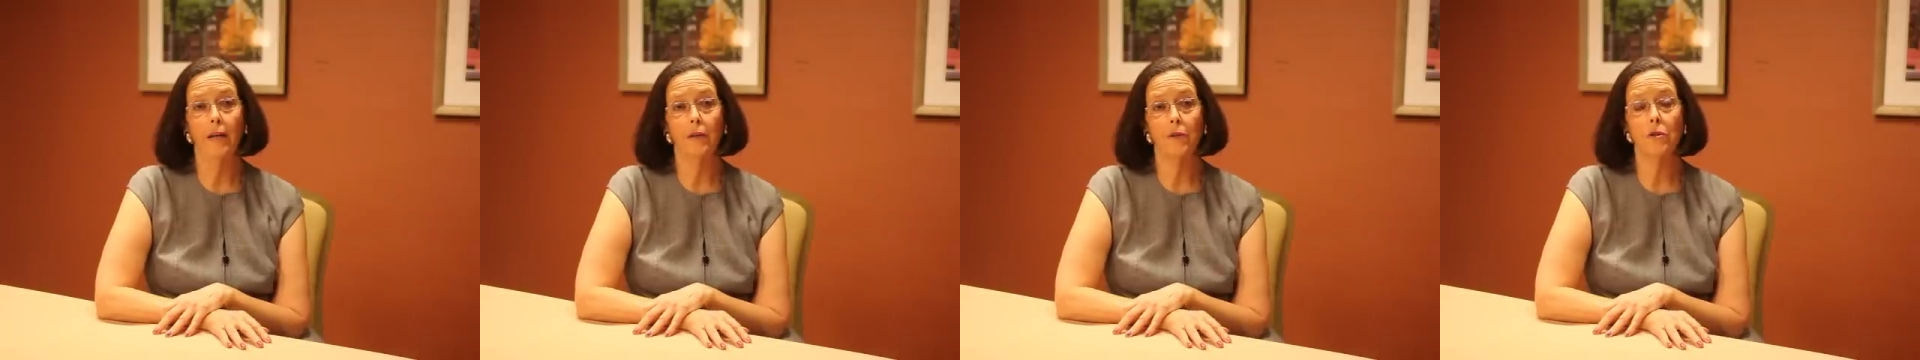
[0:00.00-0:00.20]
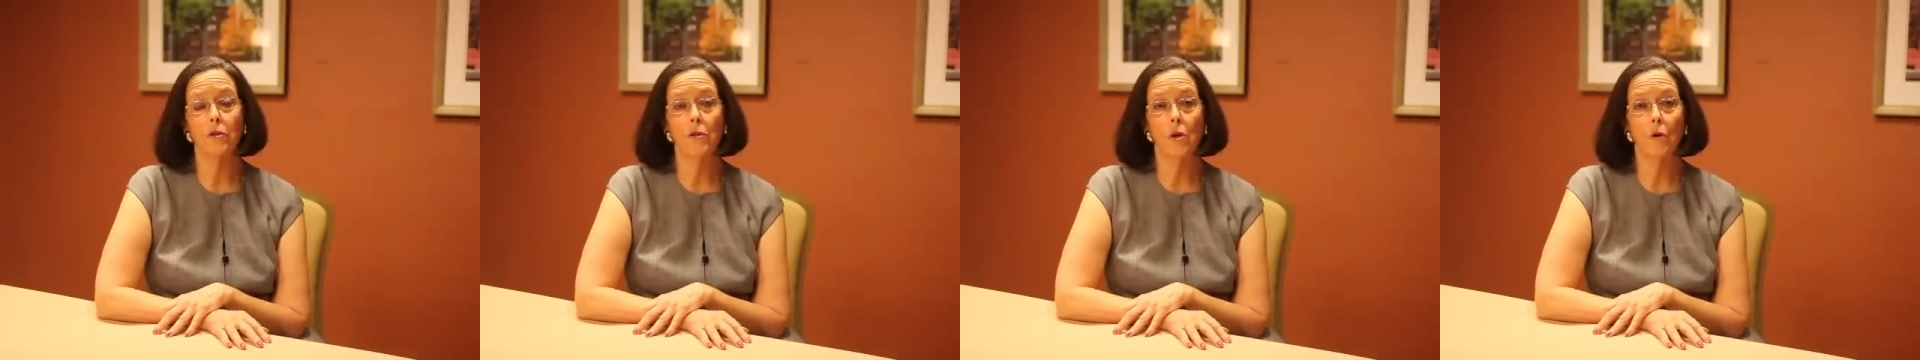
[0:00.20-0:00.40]

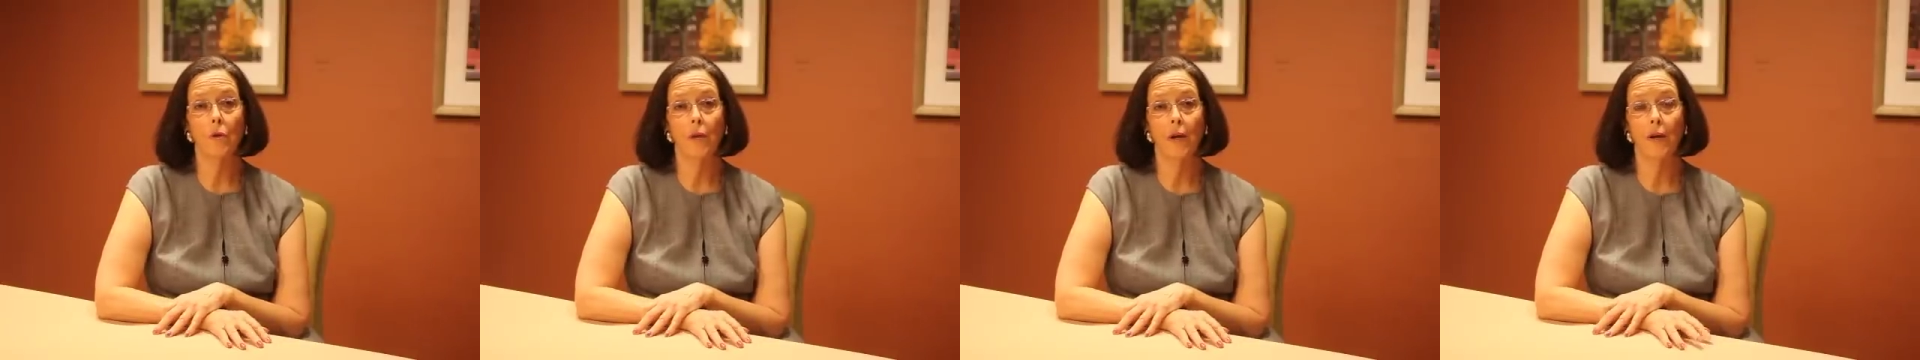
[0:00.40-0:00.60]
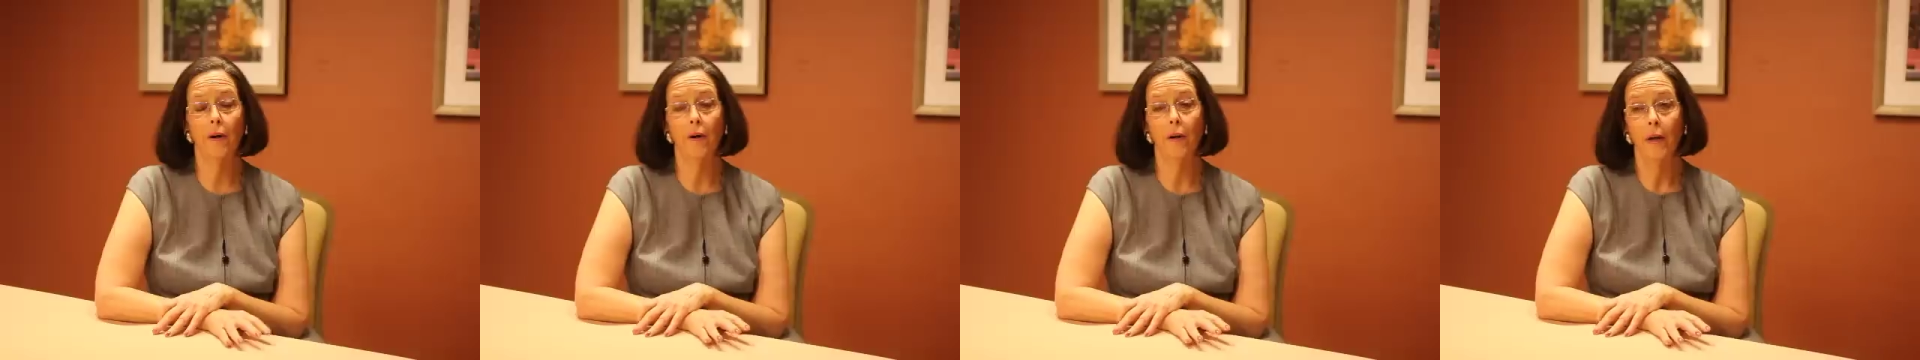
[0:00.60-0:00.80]
And so
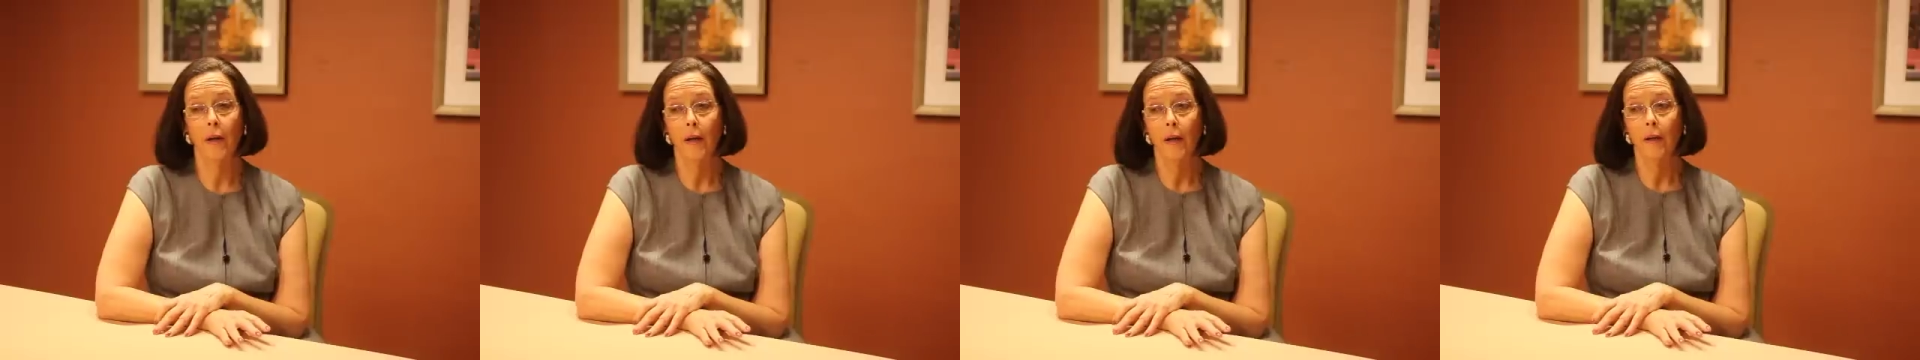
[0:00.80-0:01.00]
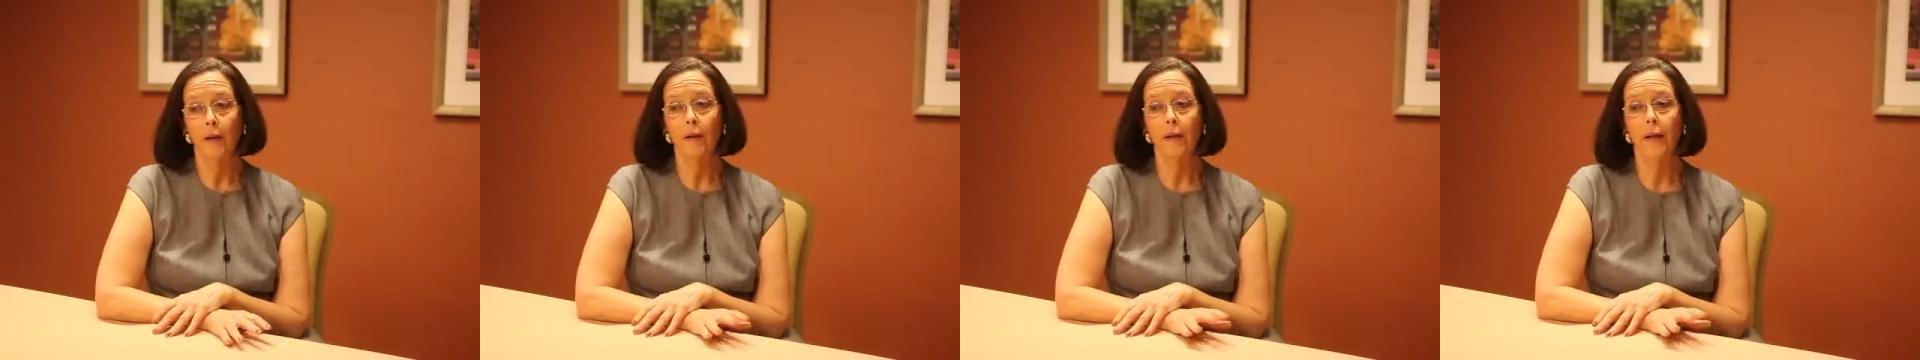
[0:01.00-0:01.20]
their
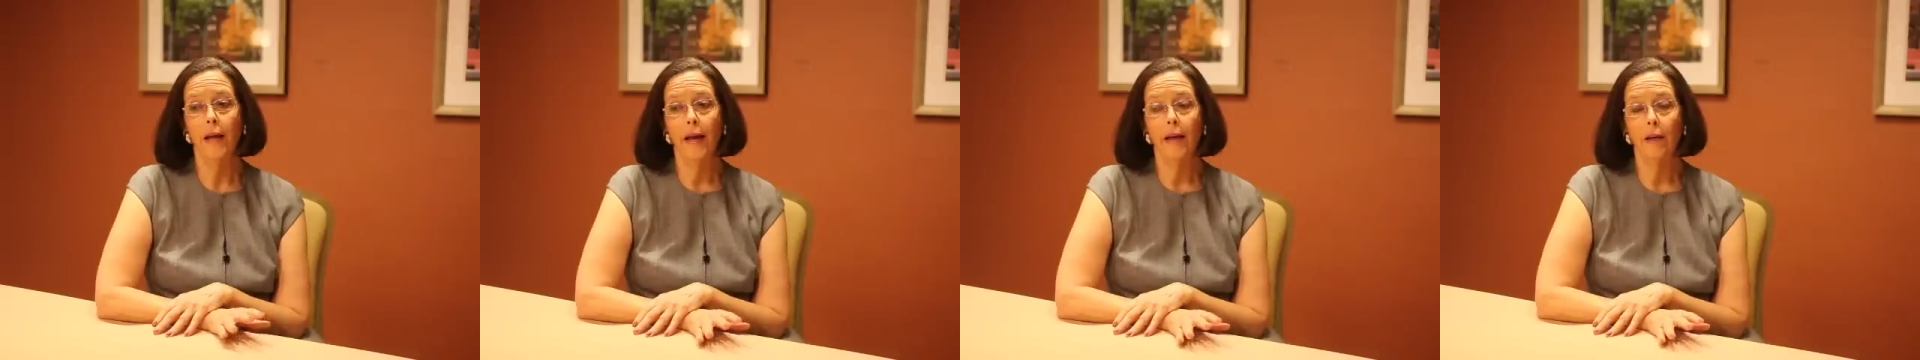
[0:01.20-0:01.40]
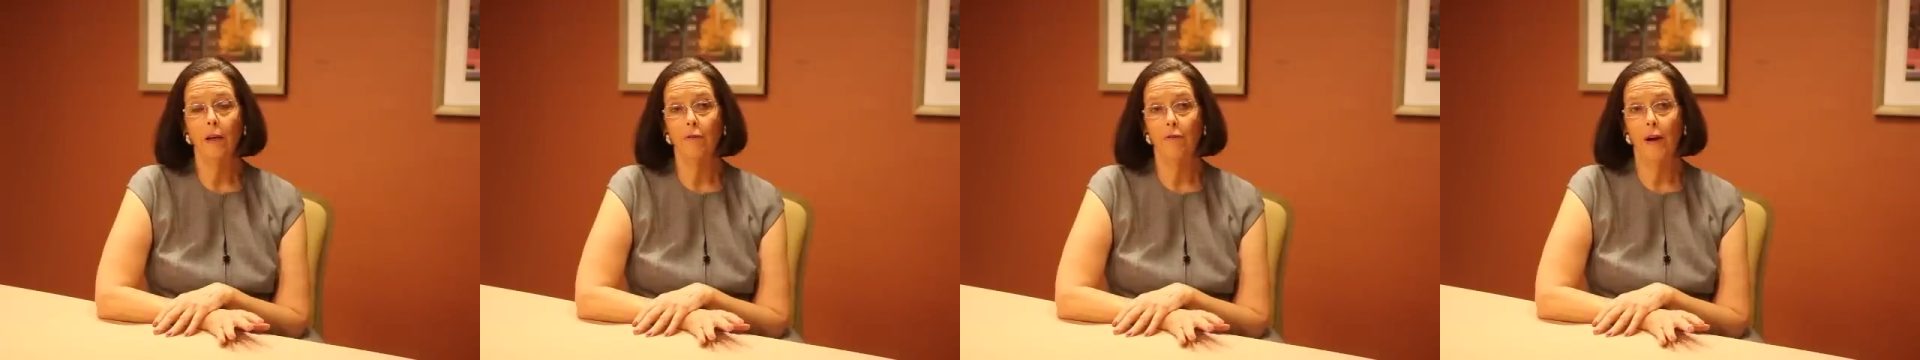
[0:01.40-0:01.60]

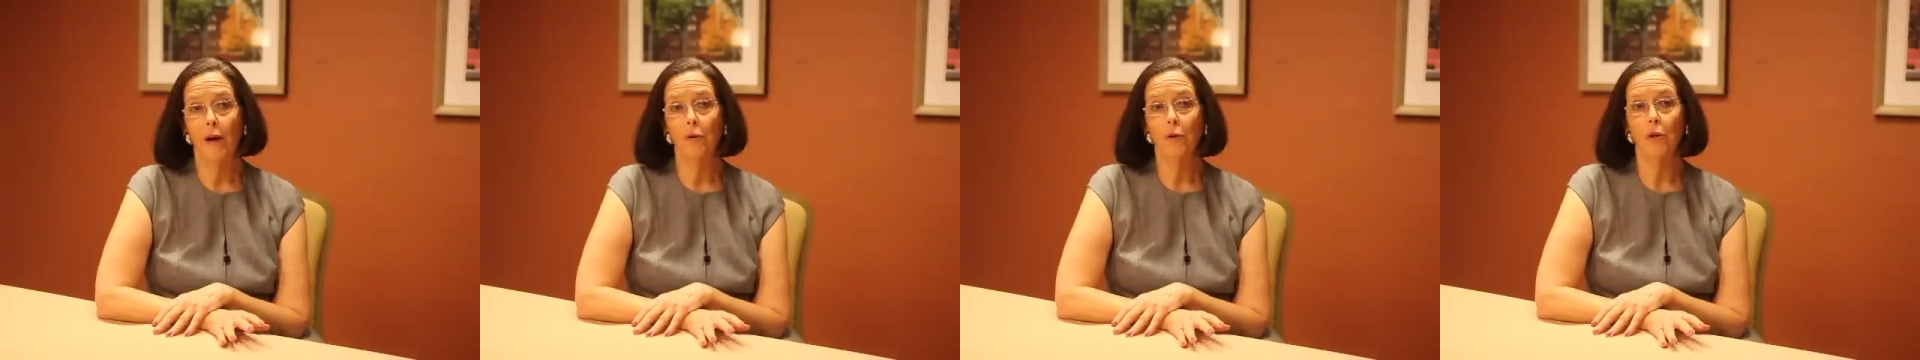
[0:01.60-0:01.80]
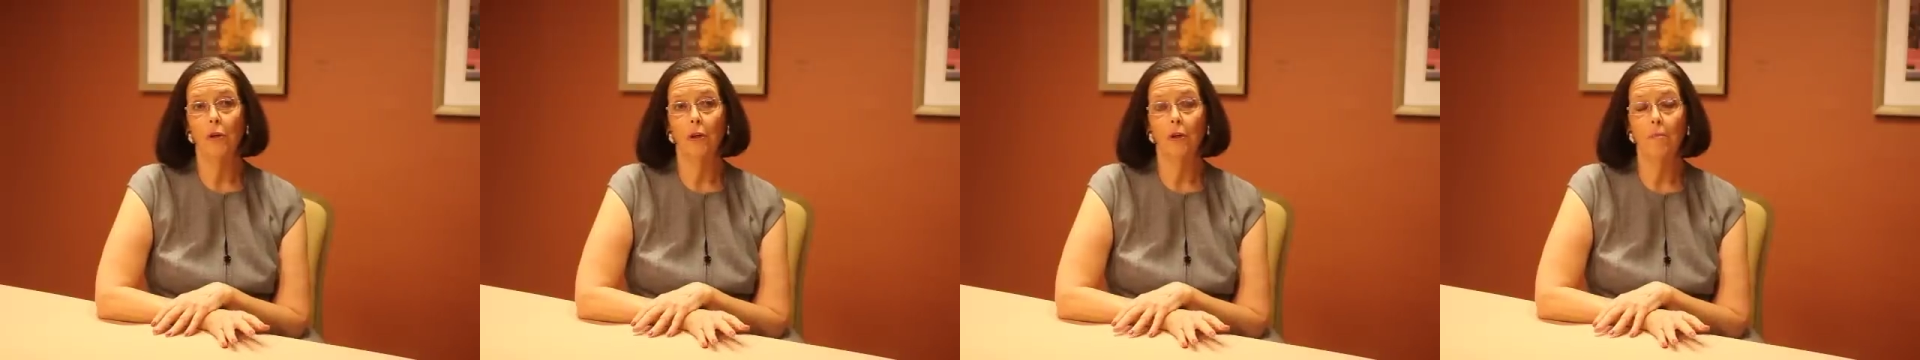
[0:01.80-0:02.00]
negative
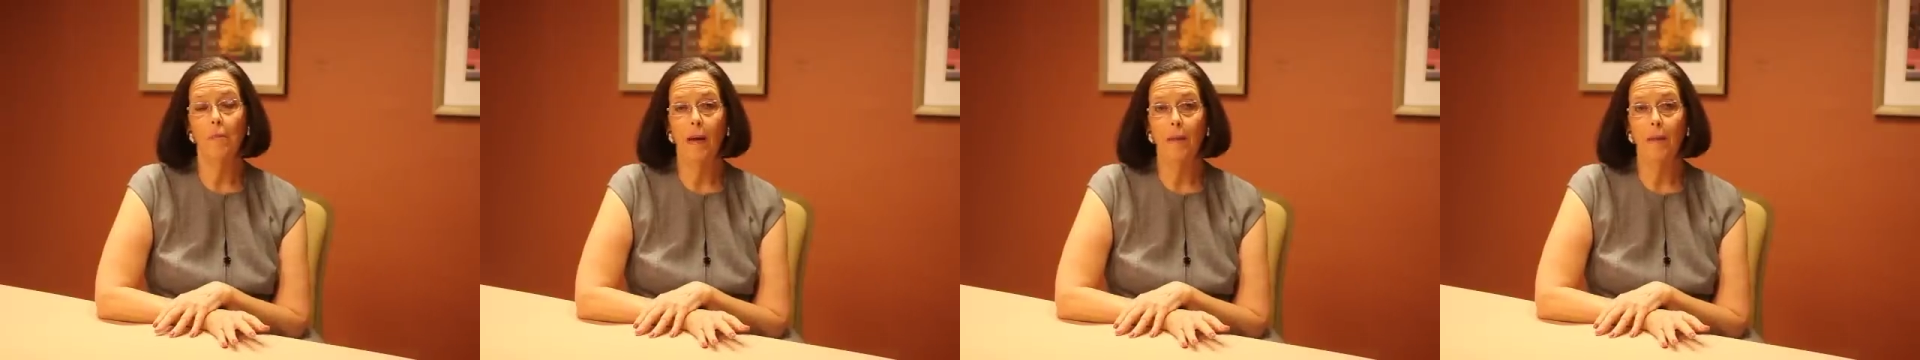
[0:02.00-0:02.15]
outlook